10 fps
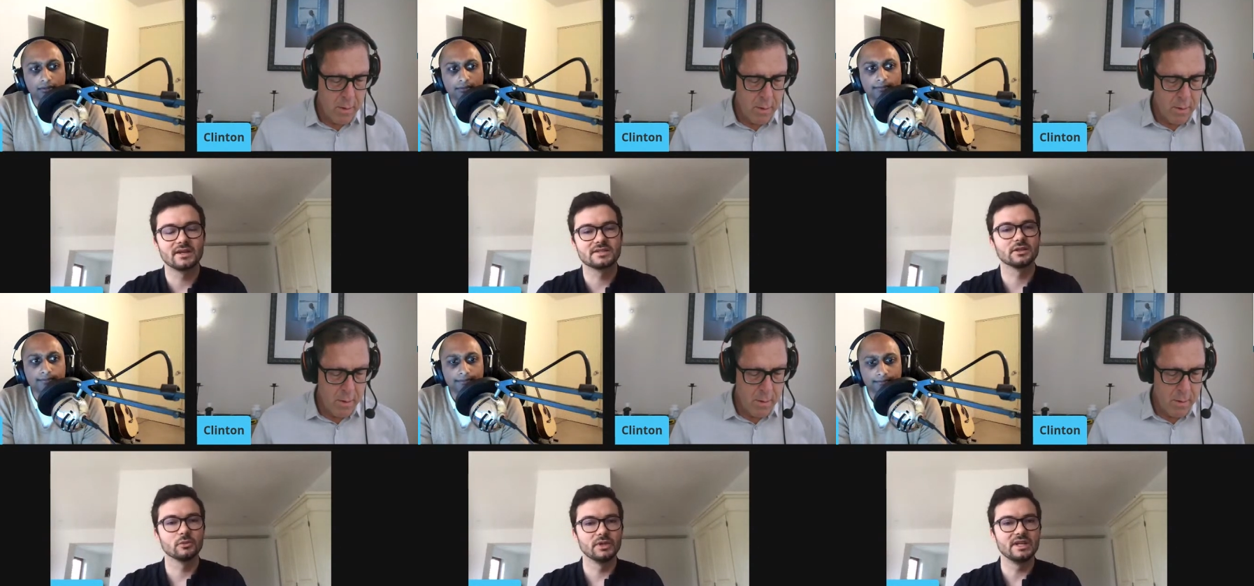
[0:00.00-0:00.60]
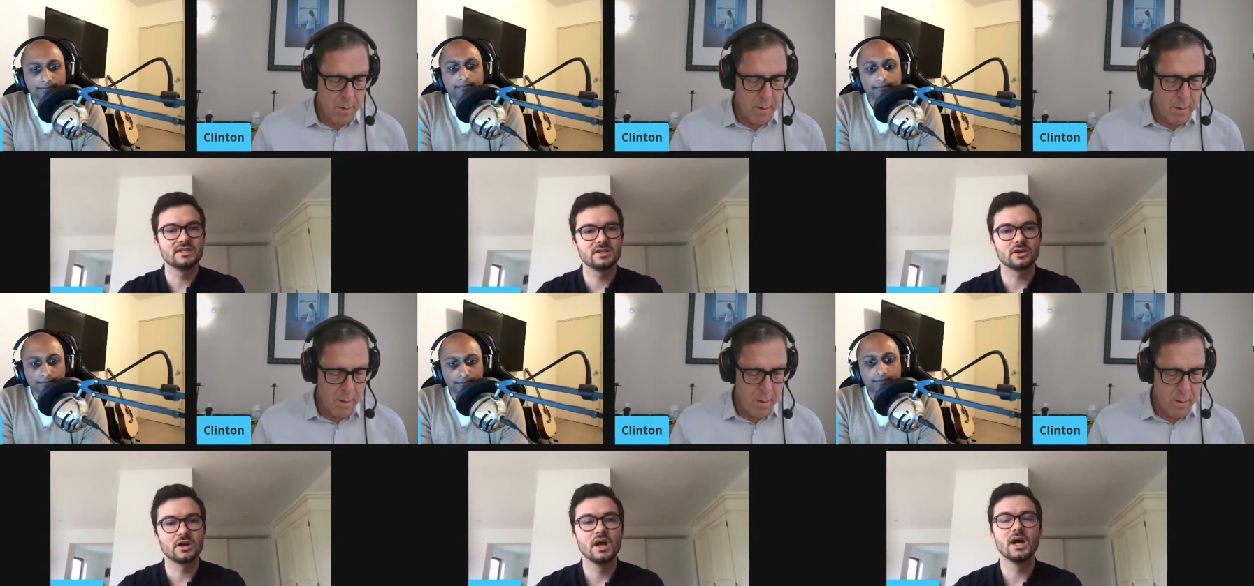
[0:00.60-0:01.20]
Speaker 1: it's a little bit
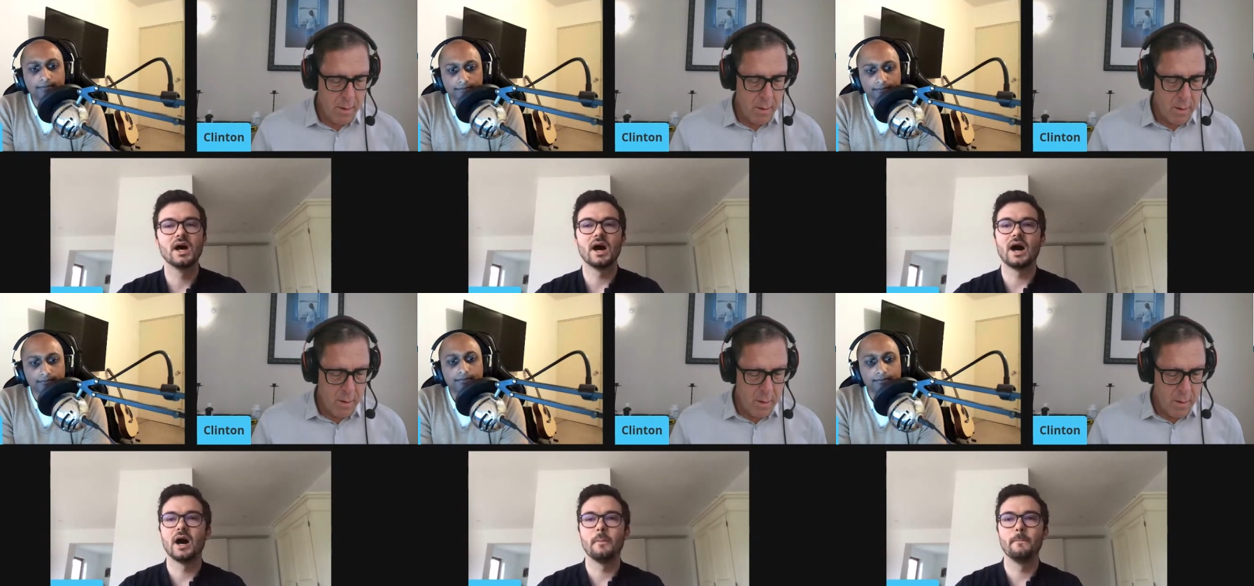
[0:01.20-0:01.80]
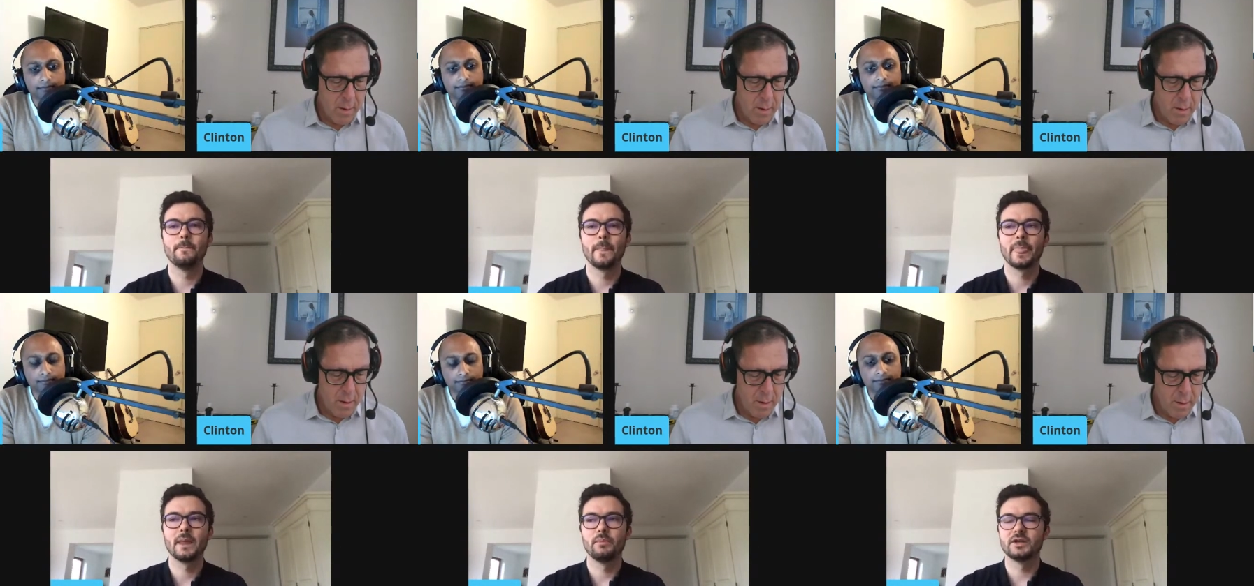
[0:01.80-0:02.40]
easier um,
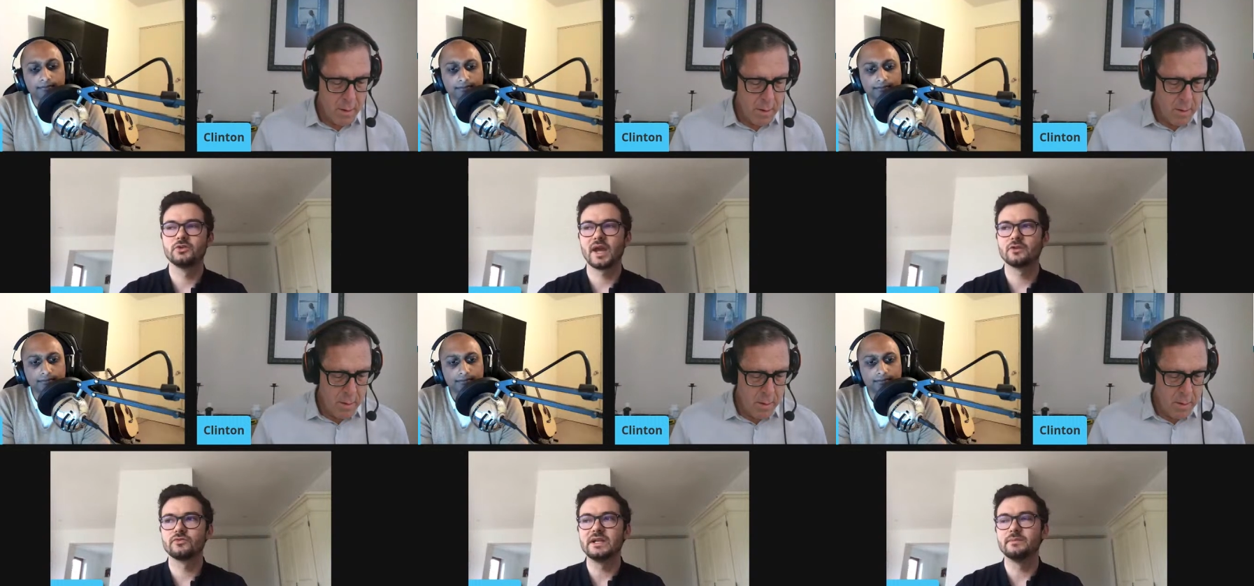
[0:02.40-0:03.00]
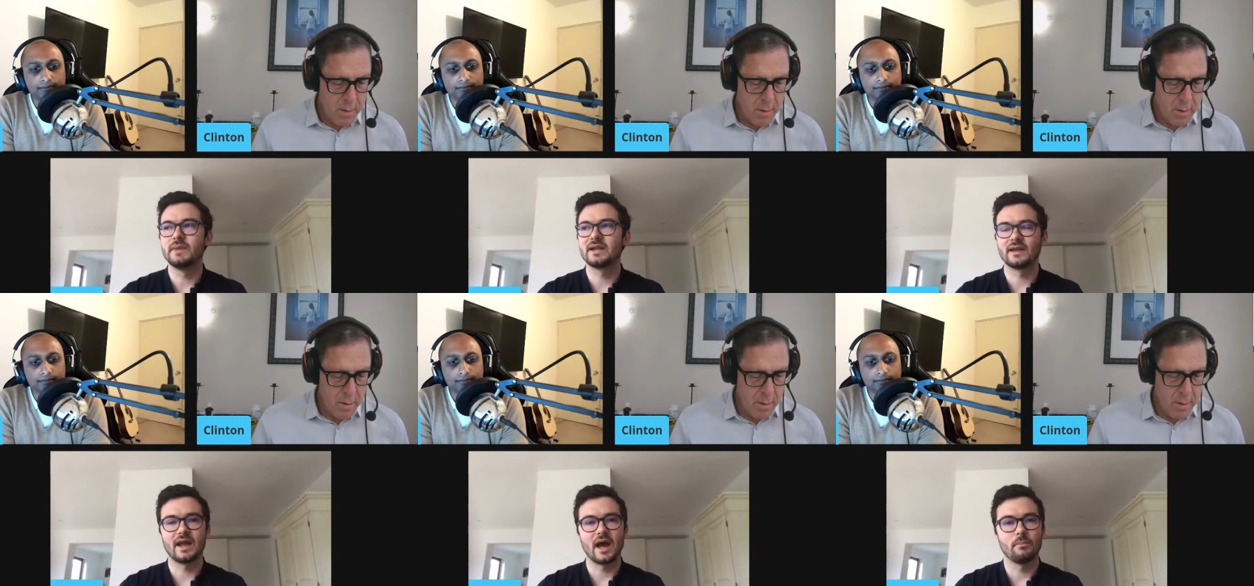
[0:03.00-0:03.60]
but you can really make that
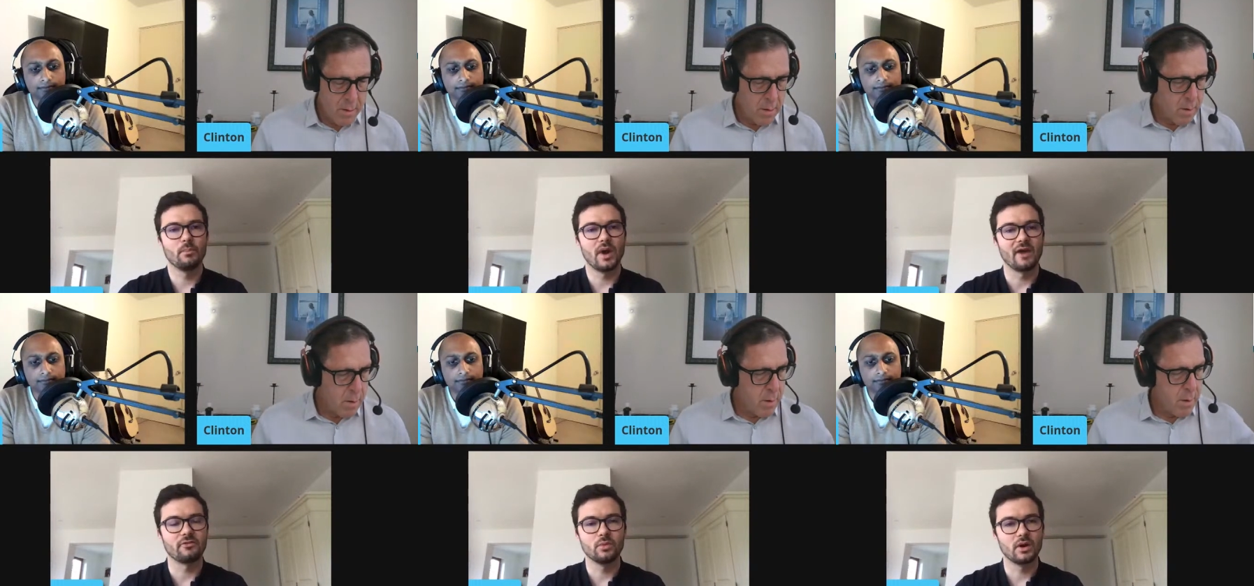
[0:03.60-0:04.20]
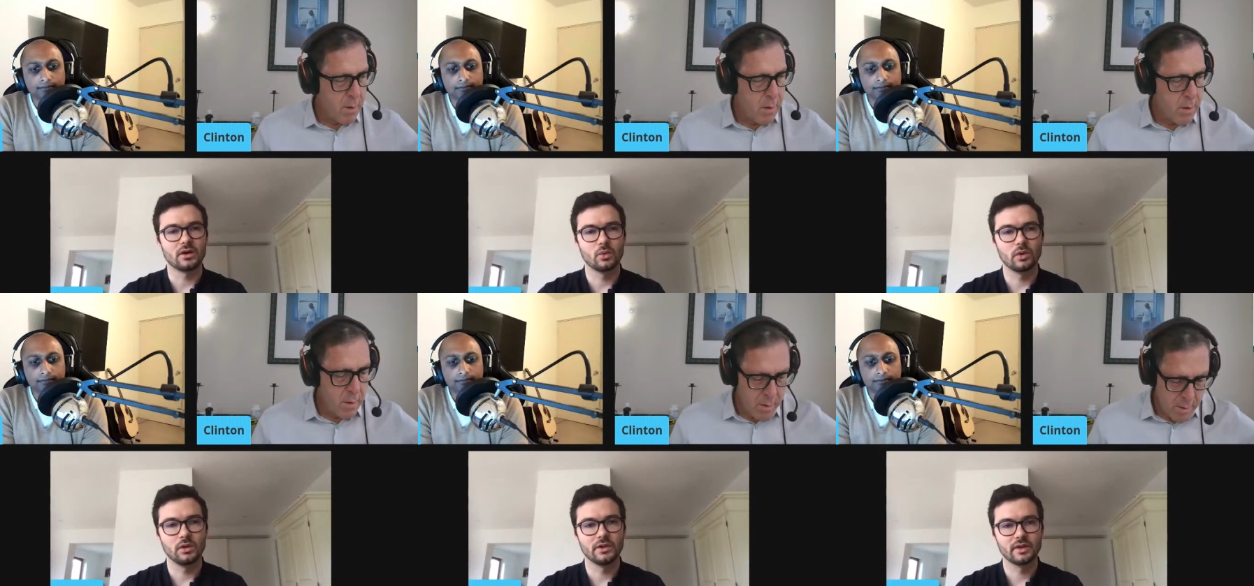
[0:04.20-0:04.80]
happen everywhere in the
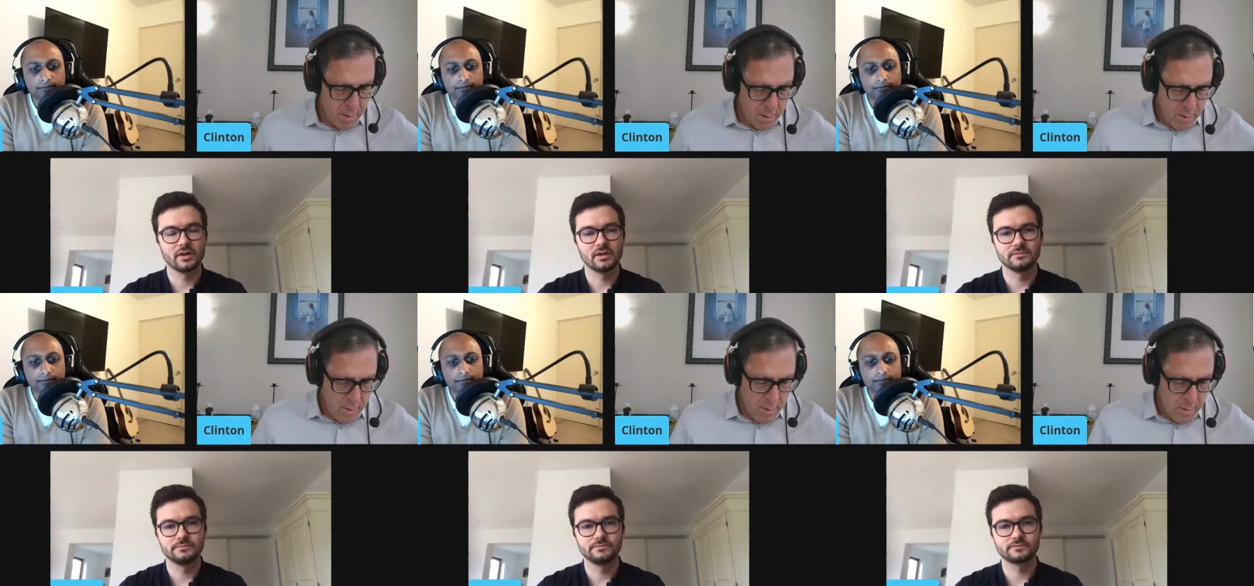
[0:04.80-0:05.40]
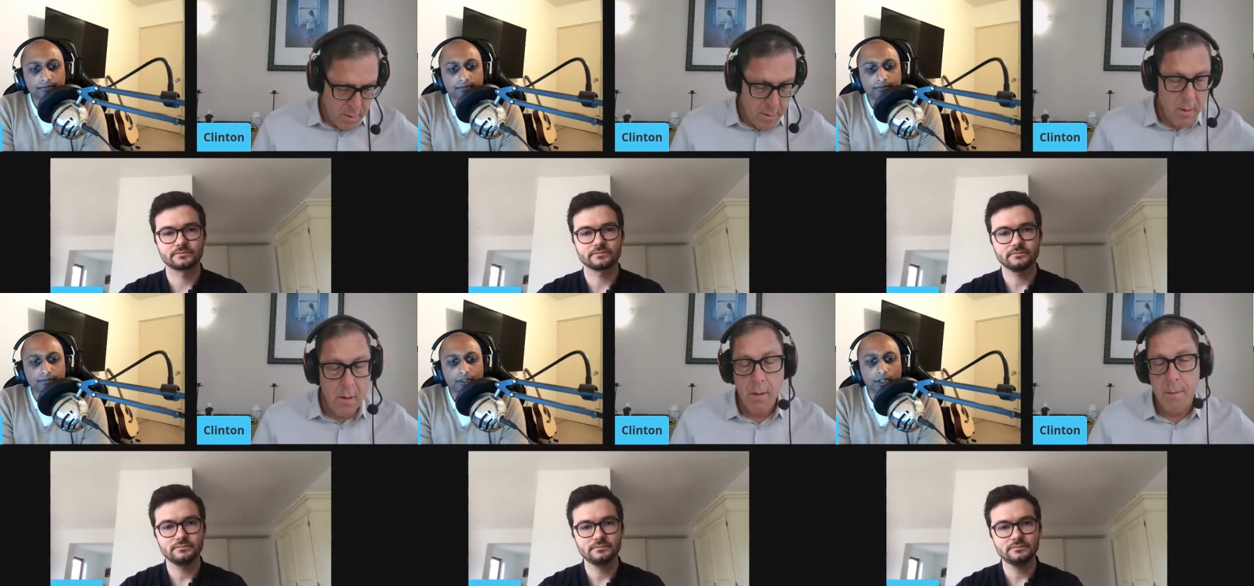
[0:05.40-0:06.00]
world
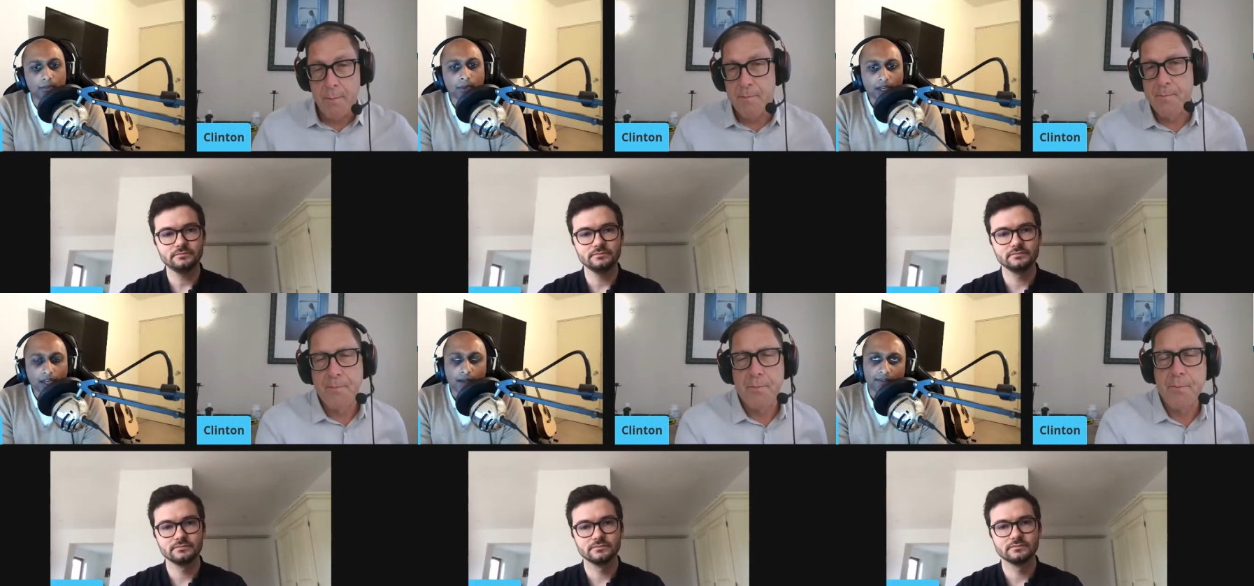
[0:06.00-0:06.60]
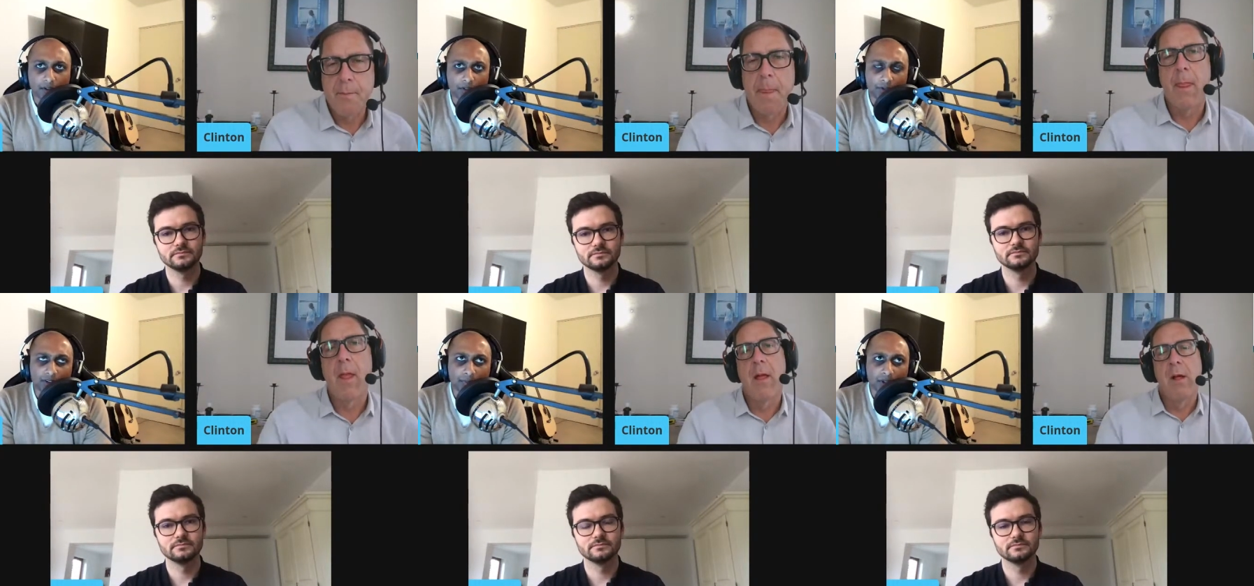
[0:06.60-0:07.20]
Speaker 2: yeah. And so the
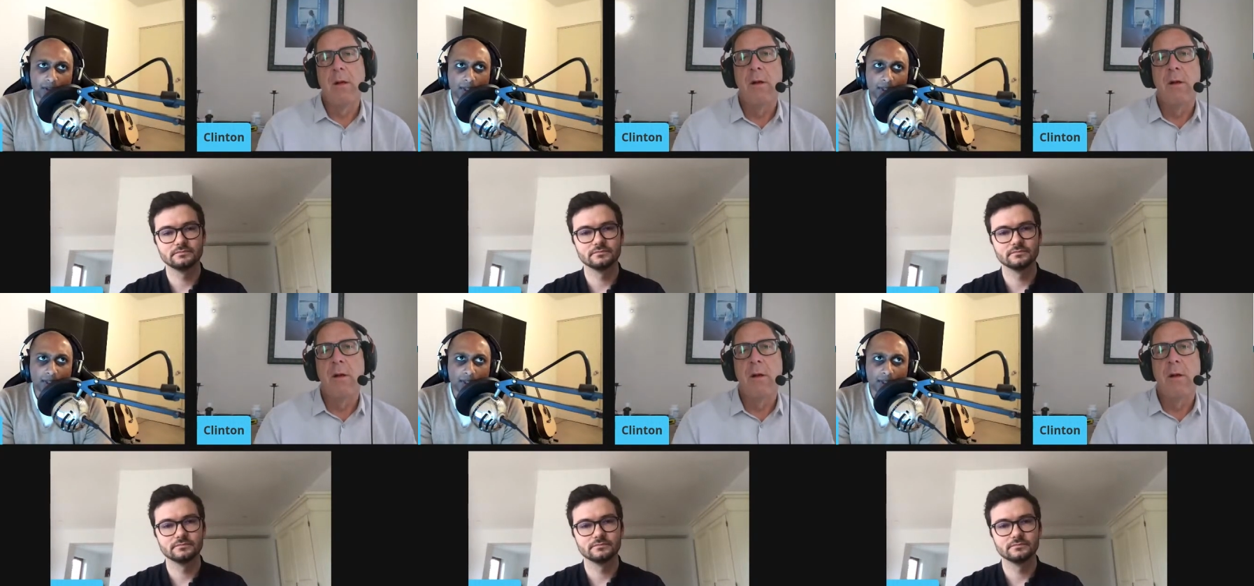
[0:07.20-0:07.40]
first point you